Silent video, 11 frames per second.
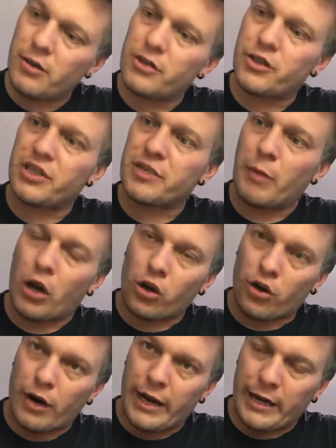just
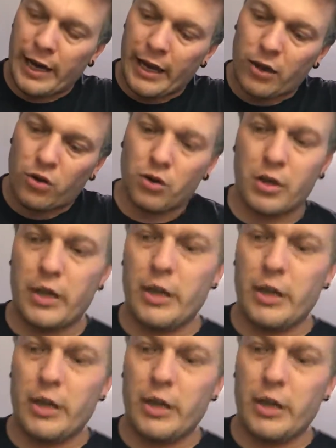smaller and angled.